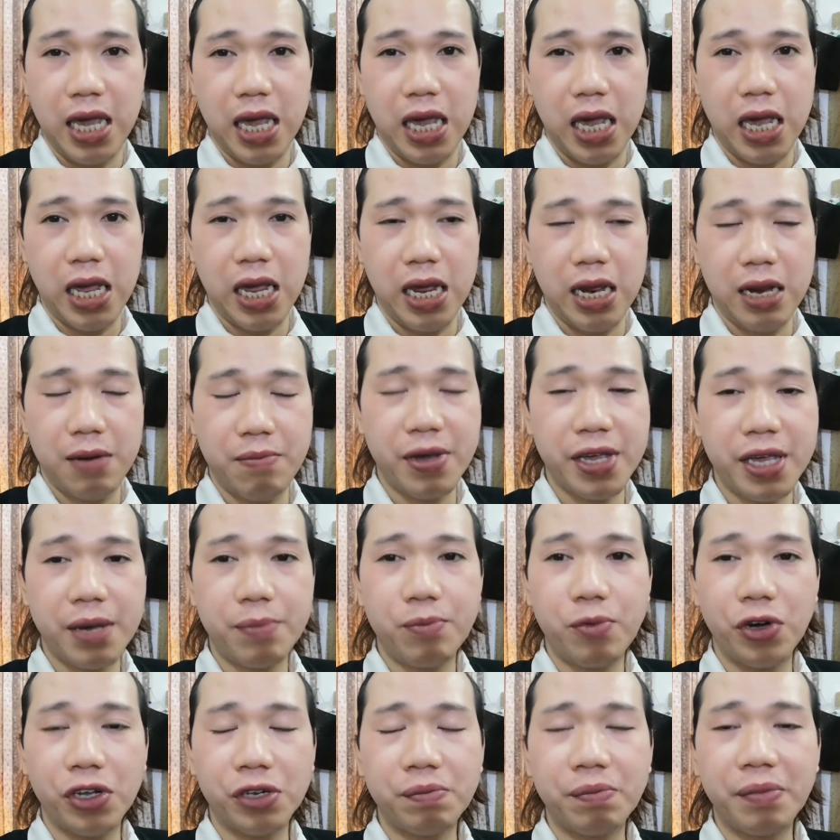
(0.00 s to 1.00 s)
And my
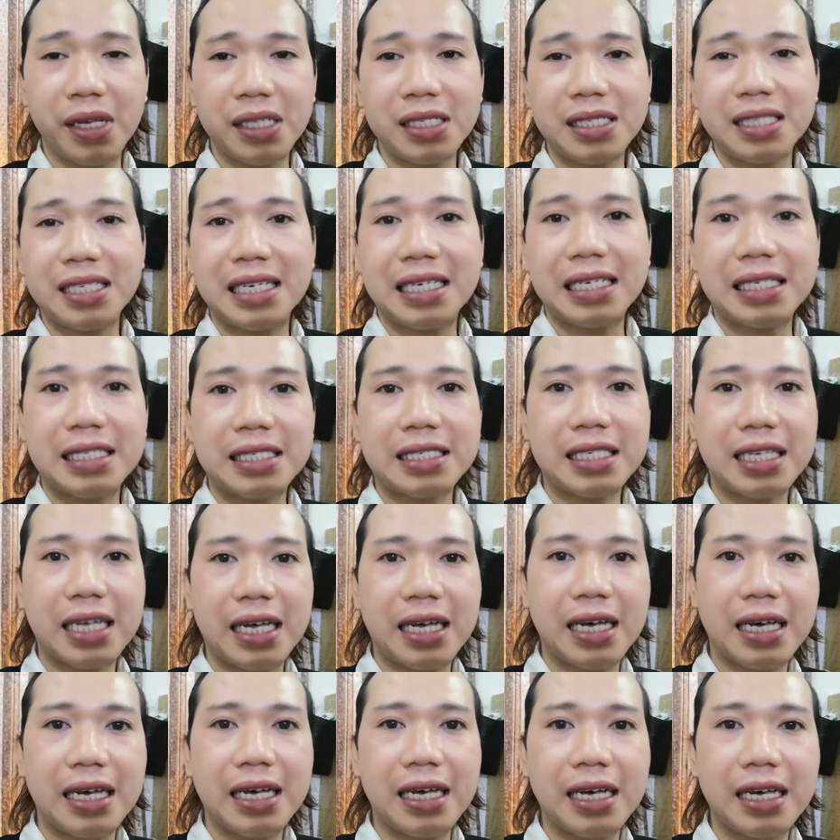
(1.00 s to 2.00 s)
appointment is
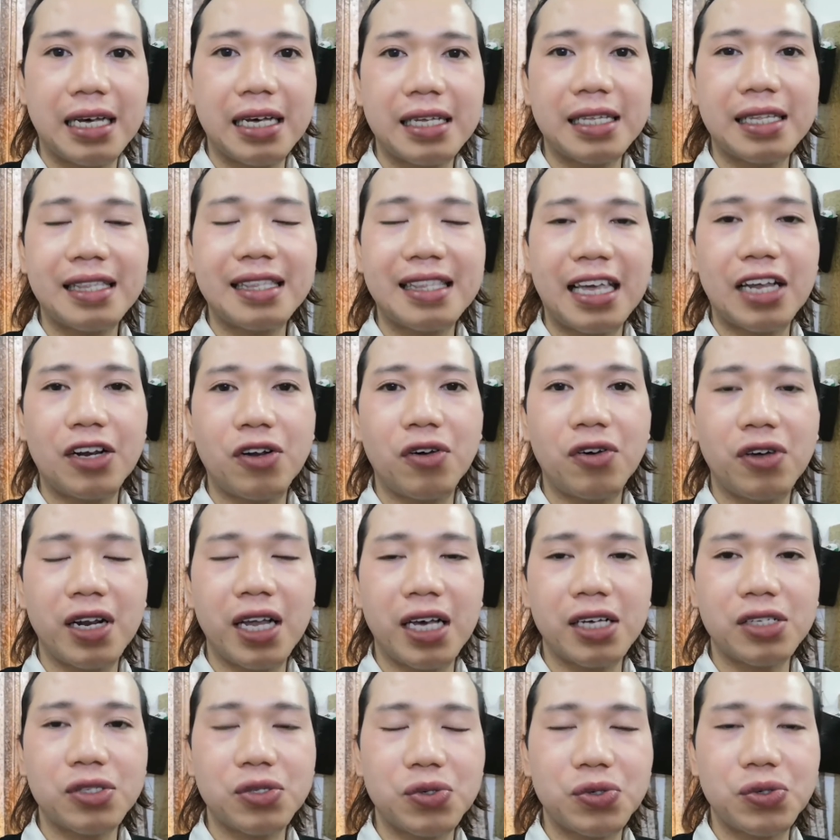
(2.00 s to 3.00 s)
10
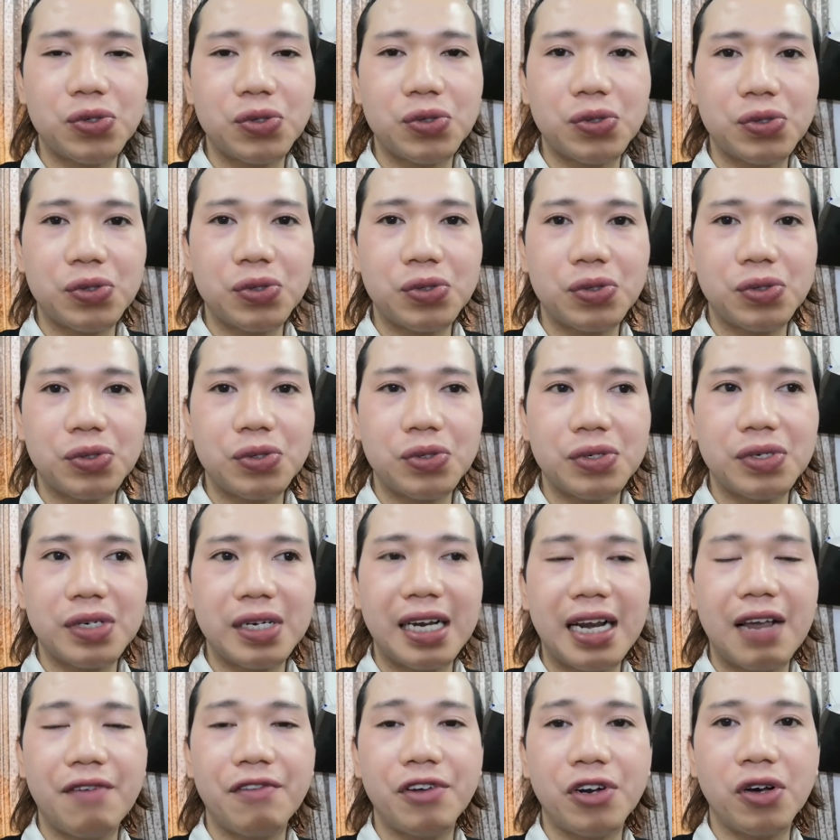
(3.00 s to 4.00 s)
o'clock to
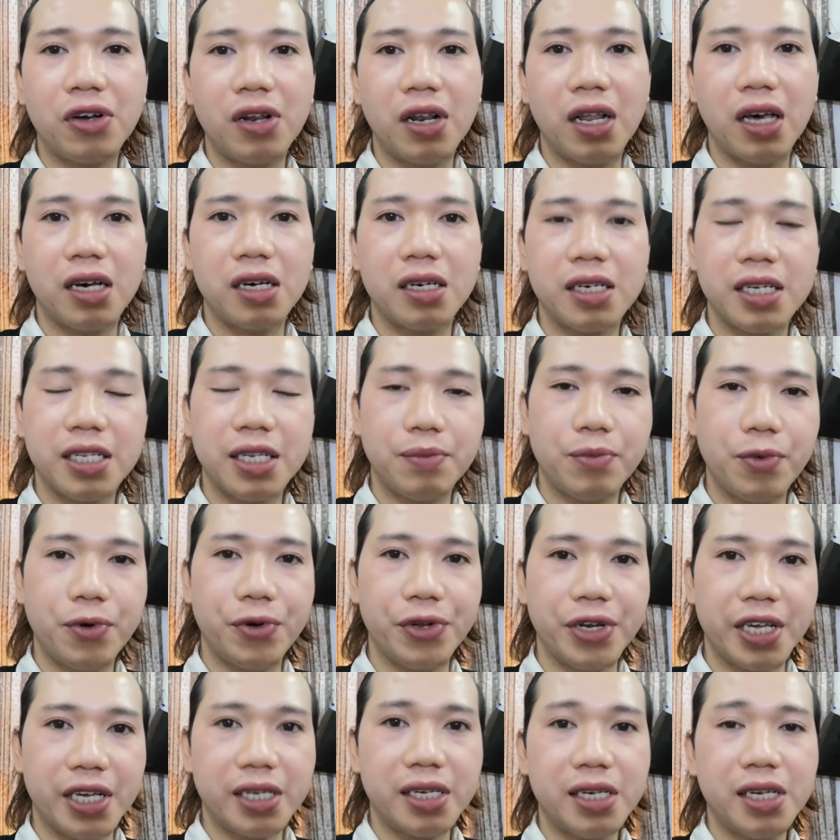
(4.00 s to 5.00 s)
11 o'clock in the
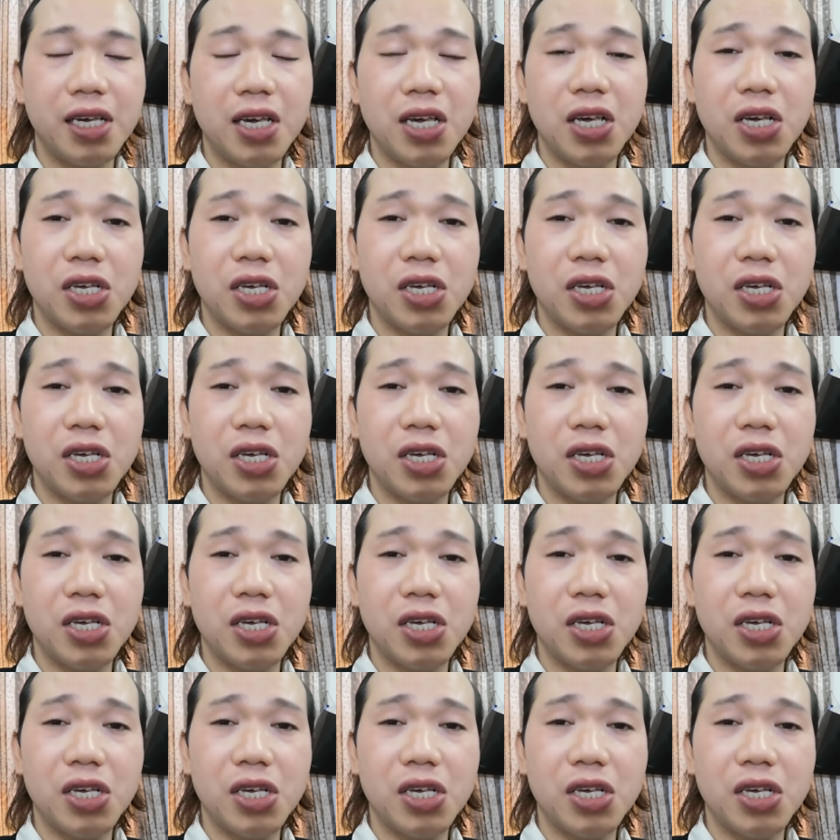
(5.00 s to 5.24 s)
morning.